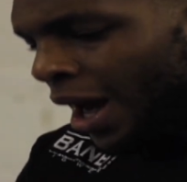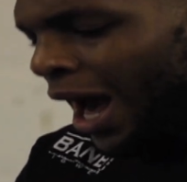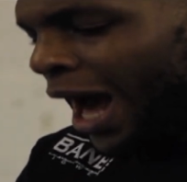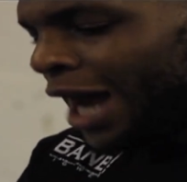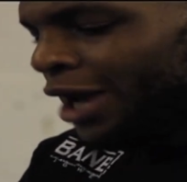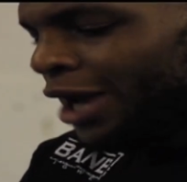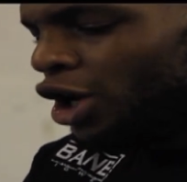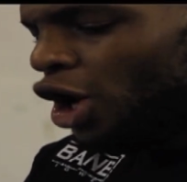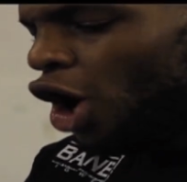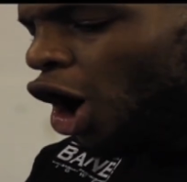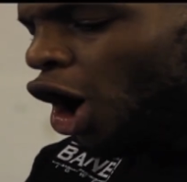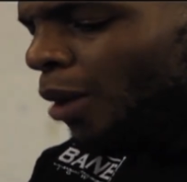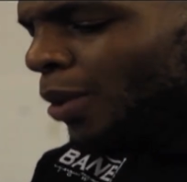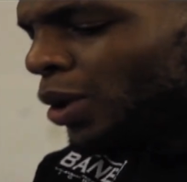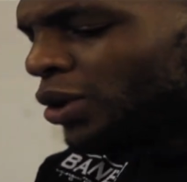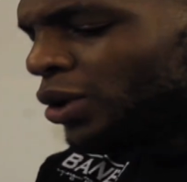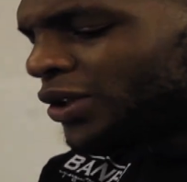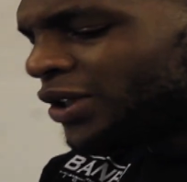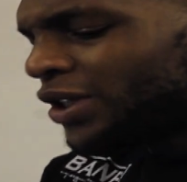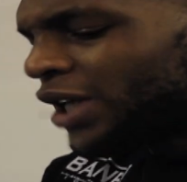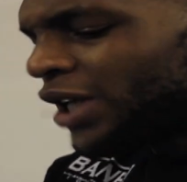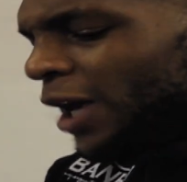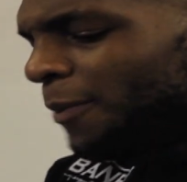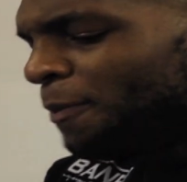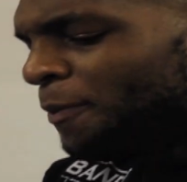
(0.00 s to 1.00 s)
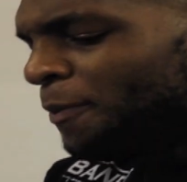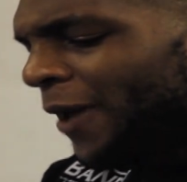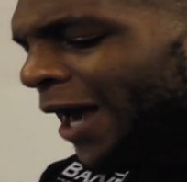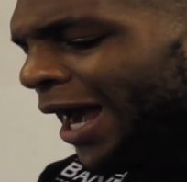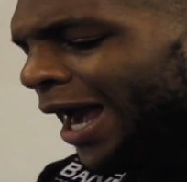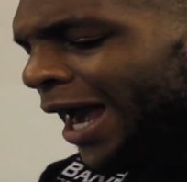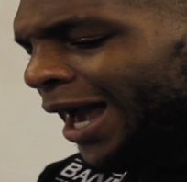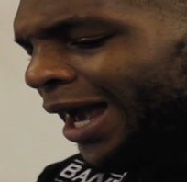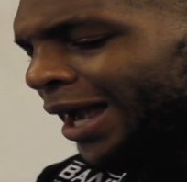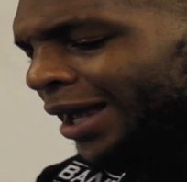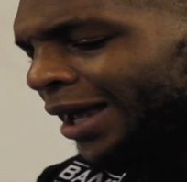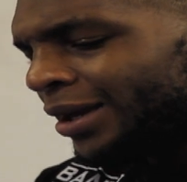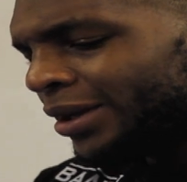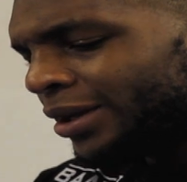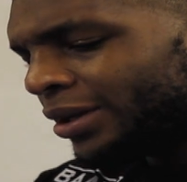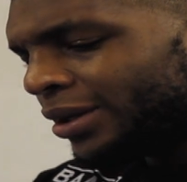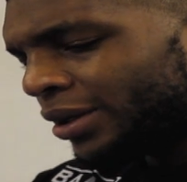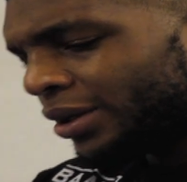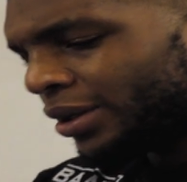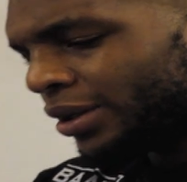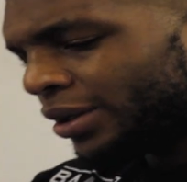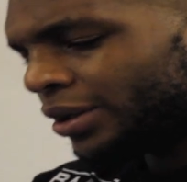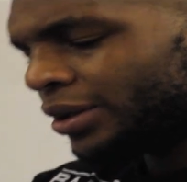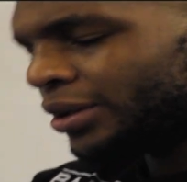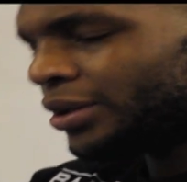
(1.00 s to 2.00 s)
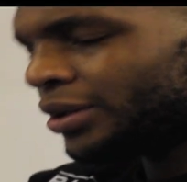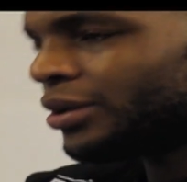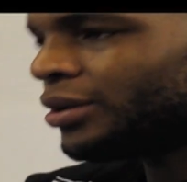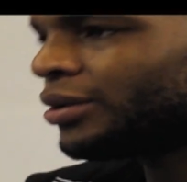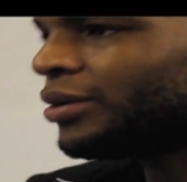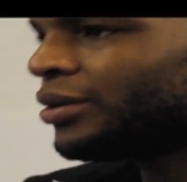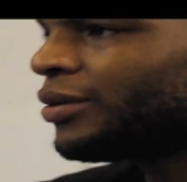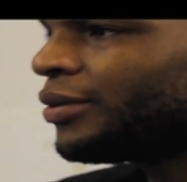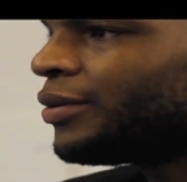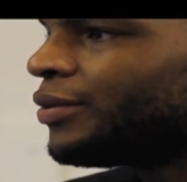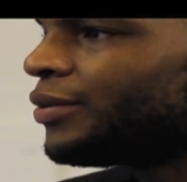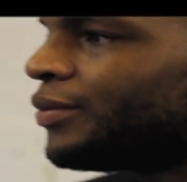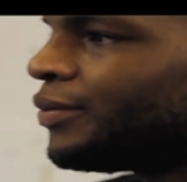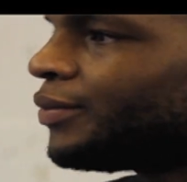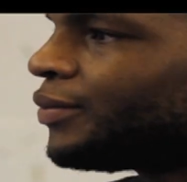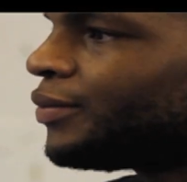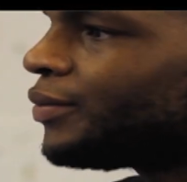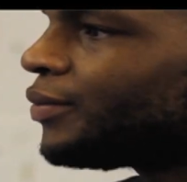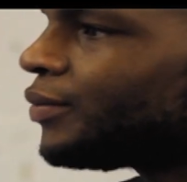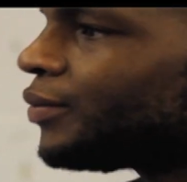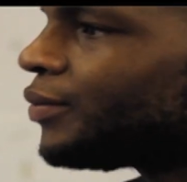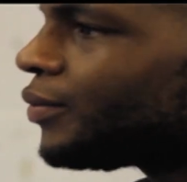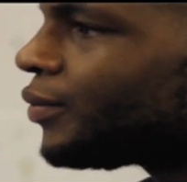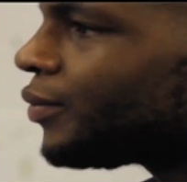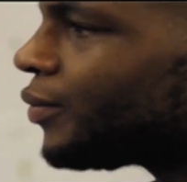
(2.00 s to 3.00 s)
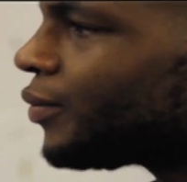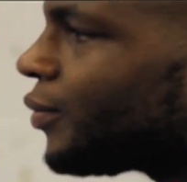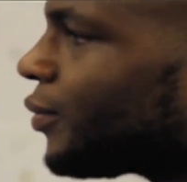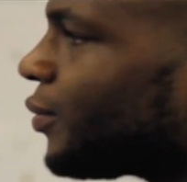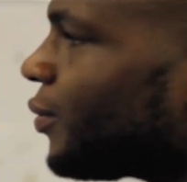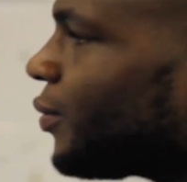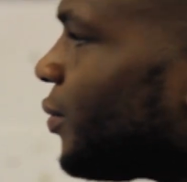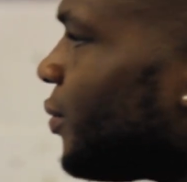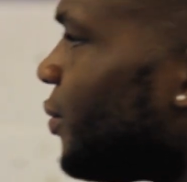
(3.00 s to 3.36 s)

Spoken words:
I fought Sport Fight over in Washington for Randy